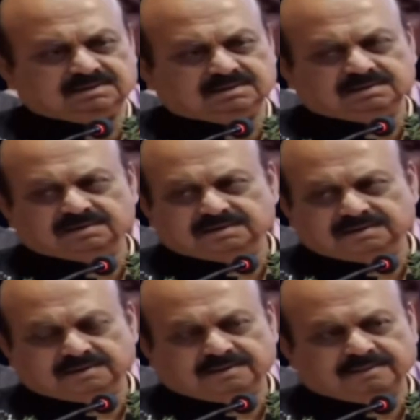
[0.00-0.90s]

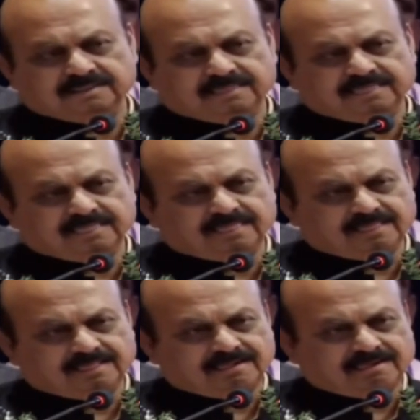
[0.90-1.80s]

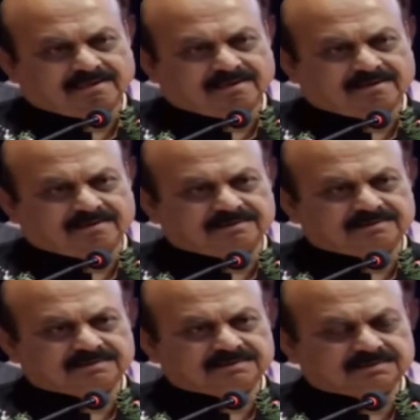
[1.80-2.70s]
Nothing is said.